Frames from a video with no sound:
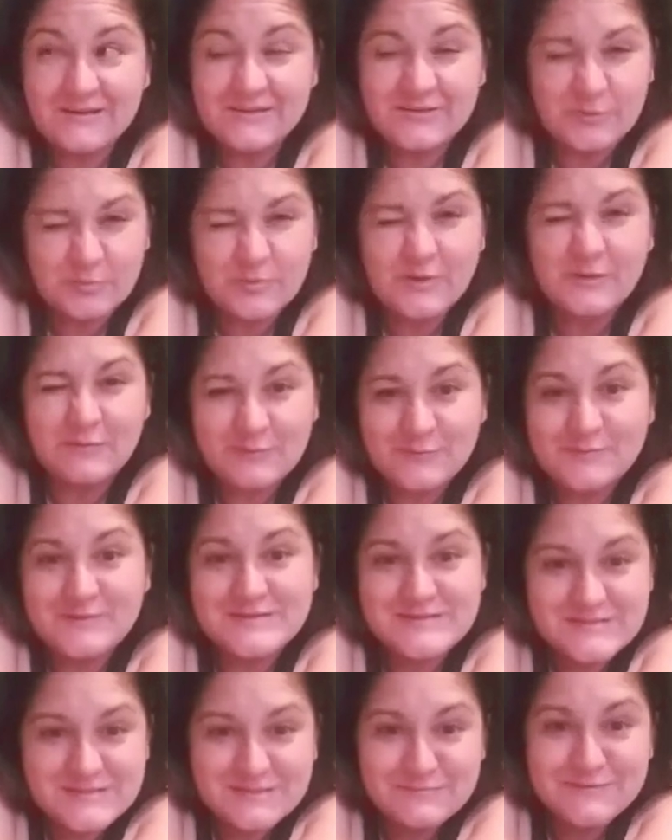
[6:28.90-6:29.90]
You'll
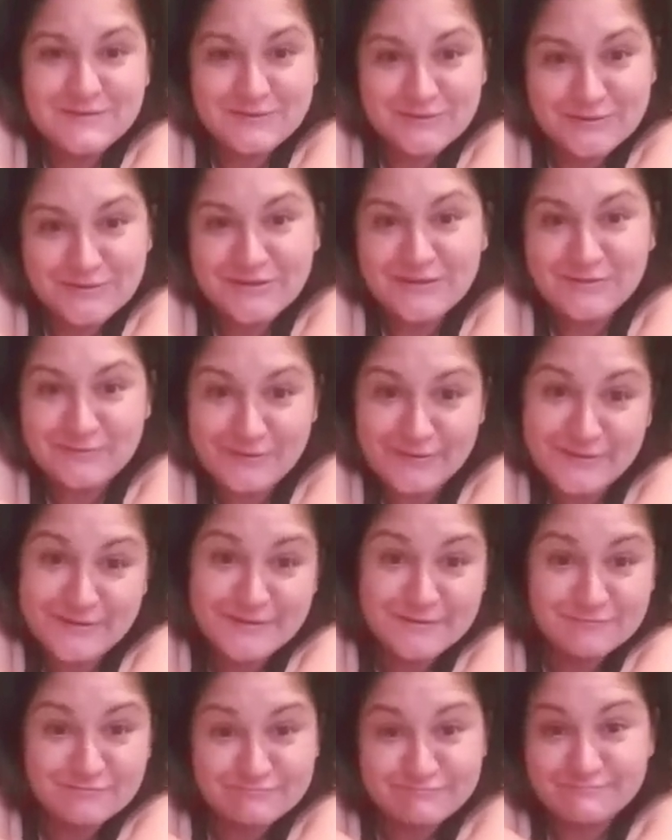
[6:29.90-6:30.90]
probably see me cooking with
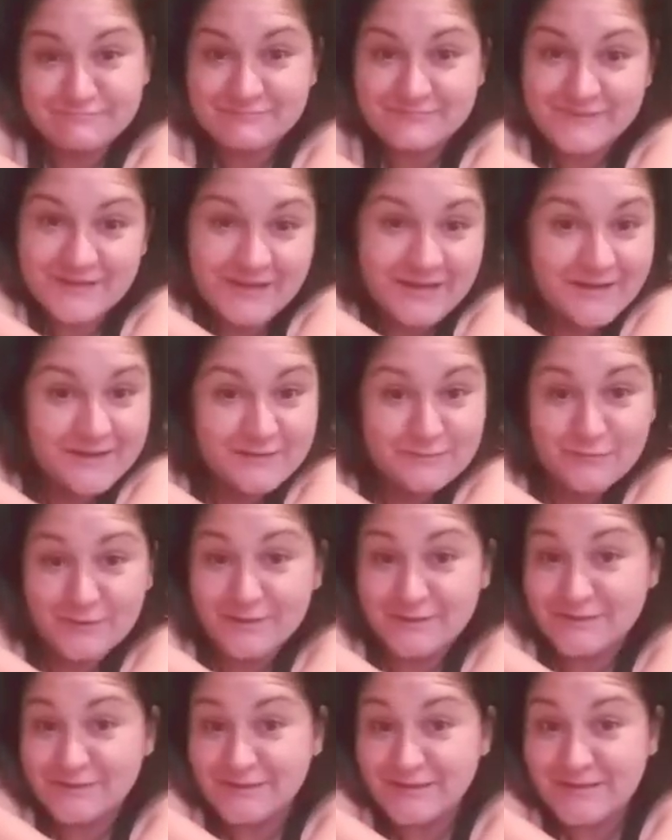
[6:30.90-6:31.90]
it in
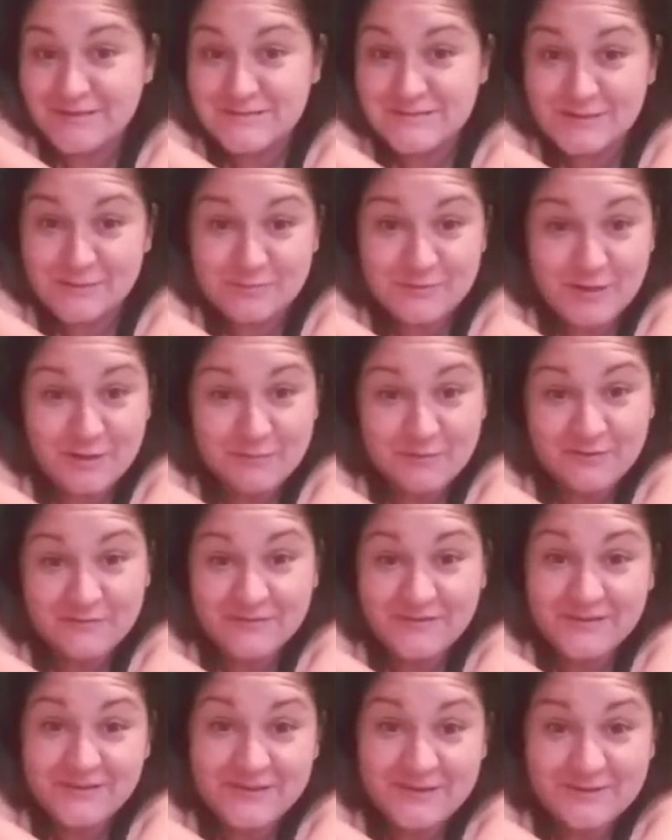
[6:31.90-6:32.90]
one of the next upcoming
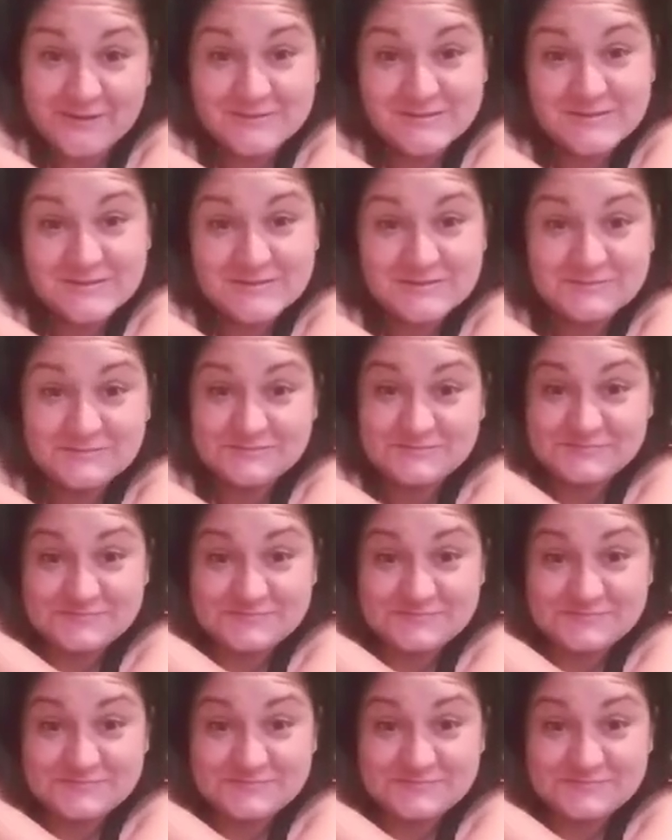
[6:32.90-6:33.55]
videos.